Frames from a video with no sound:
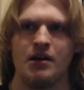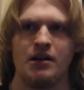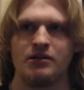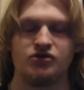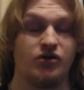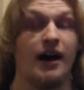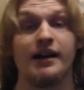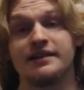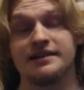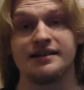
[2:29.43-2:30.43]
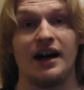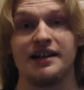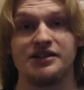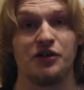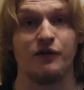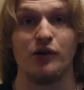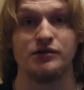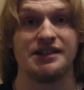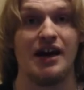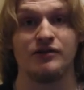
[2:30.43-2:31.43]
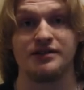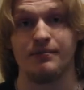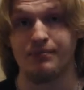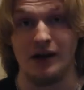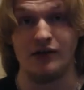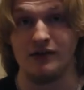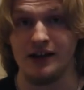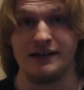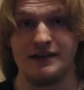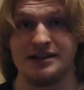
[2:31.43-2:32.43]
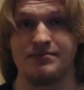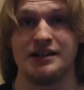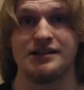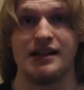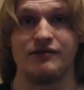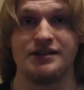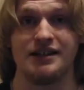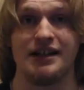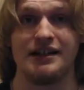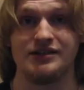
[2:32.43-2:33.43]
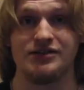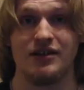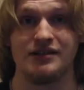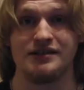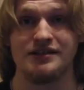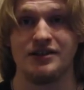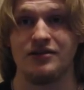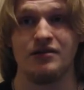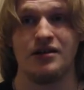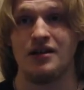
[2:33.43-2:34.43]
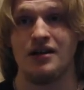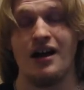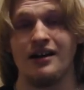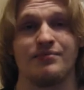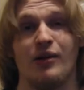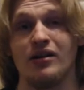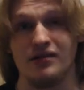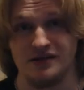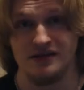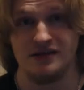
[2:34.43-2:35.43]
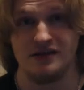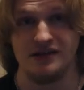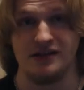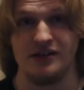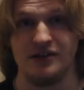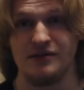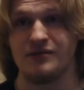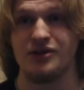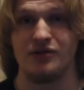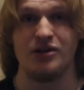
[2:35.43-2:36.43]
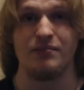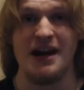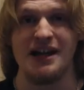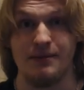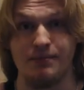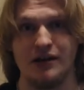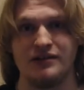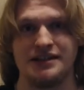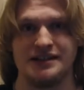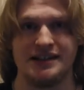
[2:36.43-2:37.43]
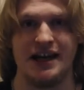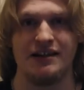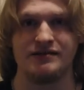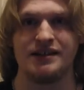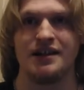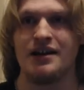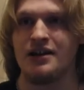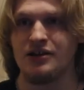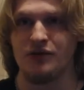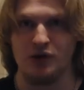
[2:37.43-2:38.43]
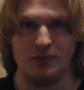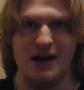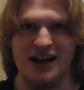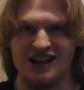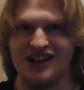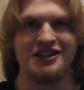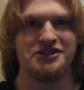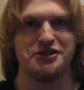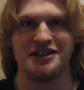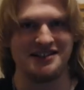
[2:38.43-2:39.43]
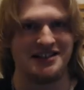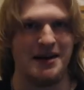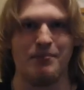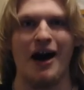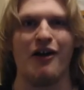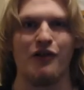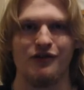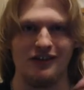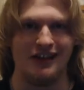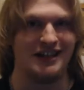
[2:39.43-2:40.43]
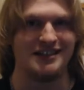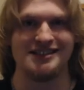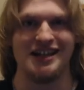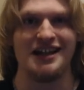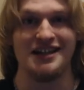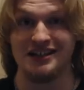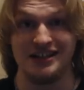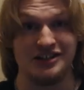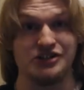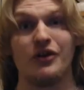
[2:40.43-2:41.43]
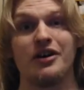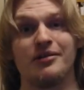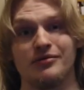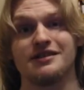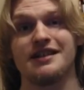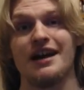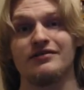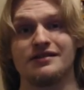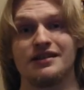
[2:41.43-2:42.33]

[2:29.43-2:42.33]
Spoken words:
trying to disguise your falsetto as a belt like these speech level singing instructors do, it's bollocks. You can make belting sounds. You can make interesting, powerful, exciting, enjoyable sounds.